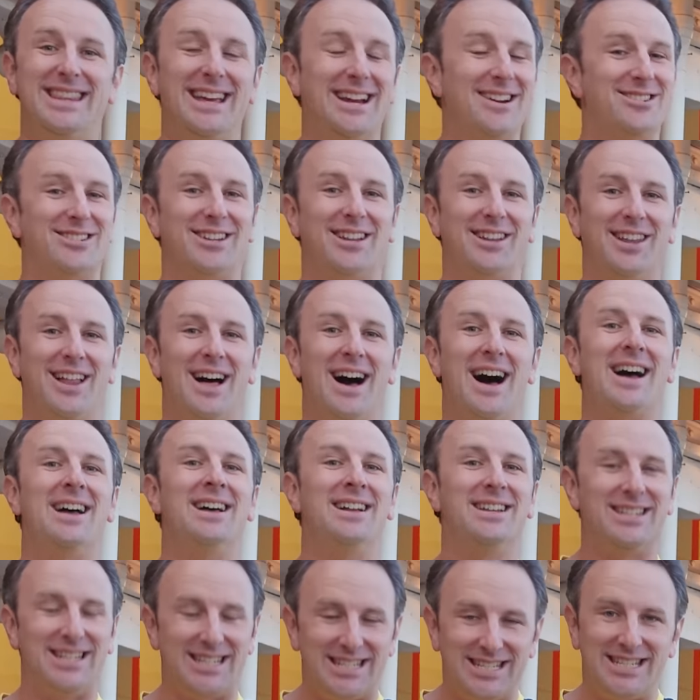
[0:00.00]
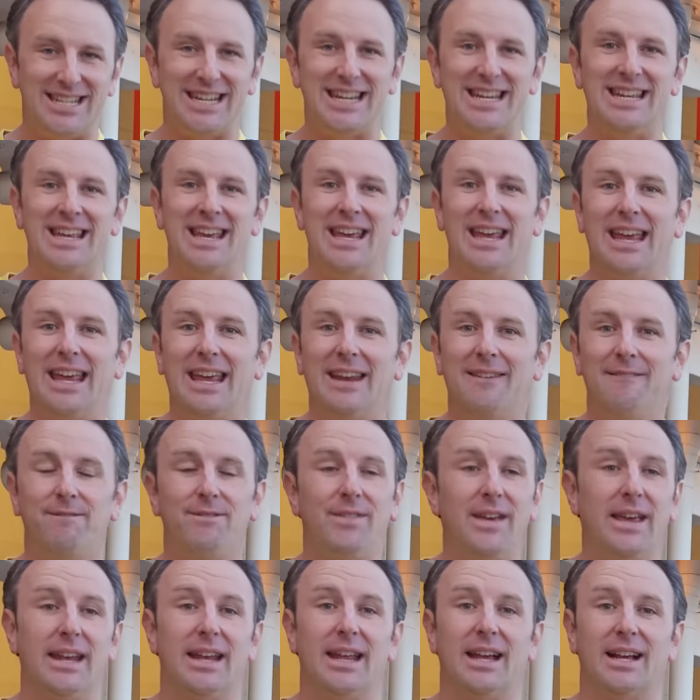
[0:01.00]
there's a lot to see in
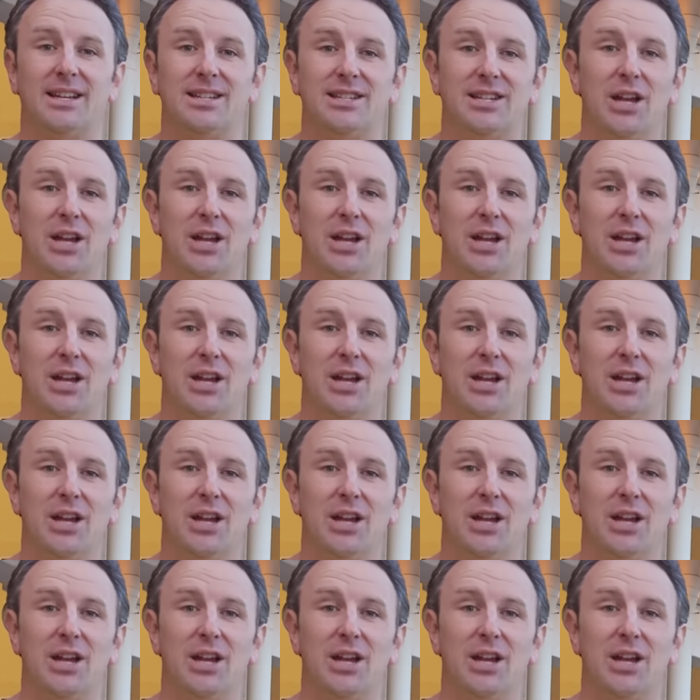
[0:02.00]
Phoenix.